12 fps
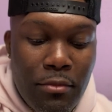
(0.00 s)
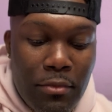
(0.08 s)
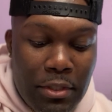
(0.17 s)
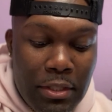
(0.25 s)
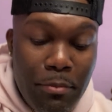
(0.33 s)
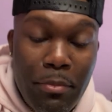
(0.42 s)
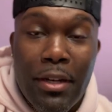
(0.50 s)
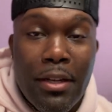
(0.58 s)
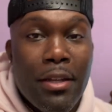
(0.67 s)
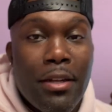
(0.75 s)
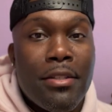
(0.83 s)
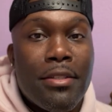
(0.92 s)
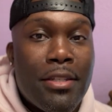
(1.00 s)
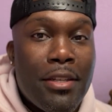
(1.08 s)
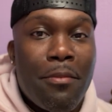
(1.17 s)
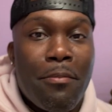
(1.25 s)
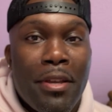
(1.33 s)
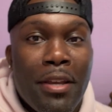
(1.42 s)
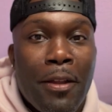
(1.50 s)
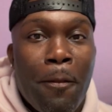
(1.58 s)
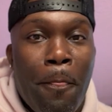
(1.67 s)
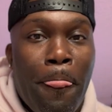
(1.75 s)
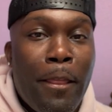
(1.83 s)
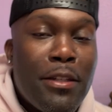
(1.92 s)
she about to get a gem, man.
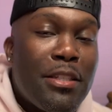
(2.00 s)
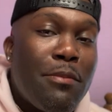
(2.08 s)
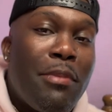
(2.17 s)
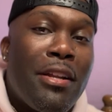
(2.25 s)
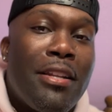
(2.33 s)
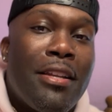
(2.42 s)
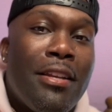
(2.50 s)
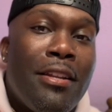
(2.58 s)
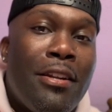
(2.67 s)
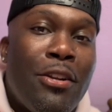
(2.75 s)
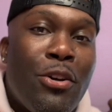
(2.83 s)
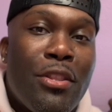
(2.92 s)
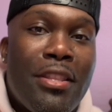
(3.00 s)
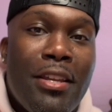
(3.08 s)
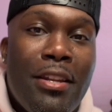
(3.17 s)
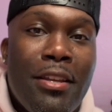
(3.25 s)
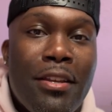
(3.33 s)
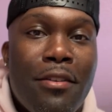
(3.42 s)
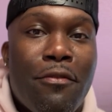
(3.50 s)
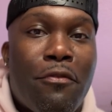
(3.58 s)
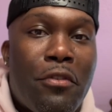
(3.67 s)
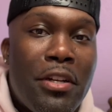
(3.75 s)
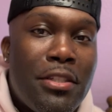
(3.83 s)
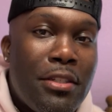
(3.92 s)
She about to get an authentic
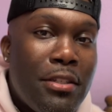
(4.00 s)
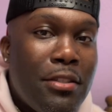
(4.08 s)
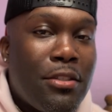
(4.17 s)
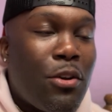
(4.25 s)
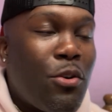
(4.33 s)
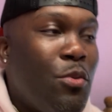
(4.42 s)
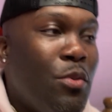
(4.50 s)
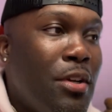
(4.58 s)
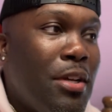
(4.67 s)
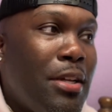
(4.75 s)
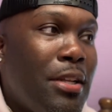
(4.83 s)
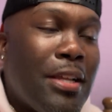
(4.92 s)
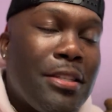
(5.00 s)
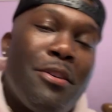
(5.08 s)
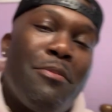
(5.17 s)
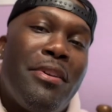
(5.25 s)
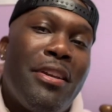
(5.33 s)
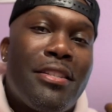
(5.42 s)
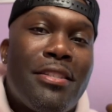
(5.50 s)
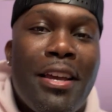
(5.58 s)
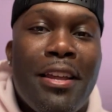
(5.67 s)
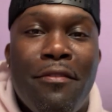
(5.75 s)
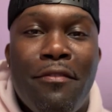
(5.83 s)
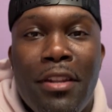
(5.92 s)
Frenchie. So that's gonna be an
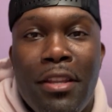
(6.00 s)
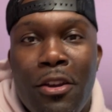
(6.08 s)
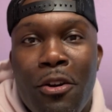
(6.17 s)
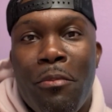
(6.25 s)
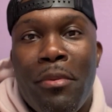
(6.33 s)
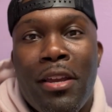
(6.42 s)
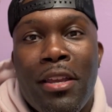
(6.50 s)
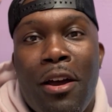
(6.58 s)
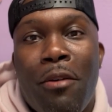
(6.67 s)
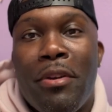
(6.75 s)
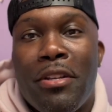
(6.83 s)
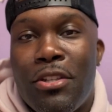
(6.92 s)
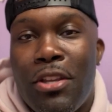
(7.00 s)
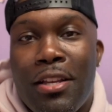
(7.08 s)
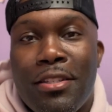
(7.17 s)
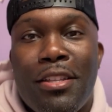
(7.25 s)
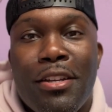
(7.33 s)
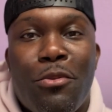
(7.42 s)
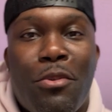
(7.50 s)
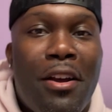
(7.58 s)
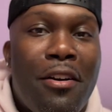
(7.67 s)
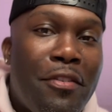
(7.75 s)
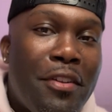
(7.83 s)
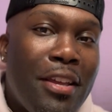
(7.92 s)
exciting video, man. Y'all make sure y'all stick
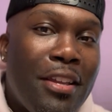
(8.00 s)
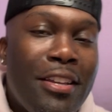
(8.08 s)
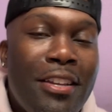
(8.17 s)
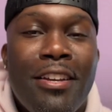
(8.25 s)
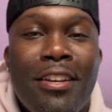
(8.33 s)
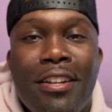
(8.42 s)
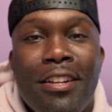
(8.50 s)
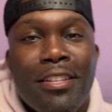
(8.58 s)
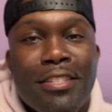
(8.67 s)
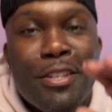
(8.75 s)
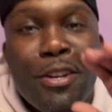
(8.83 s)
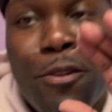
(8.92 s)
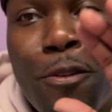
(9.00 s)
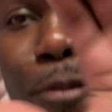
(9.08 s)
around for that. Let's go.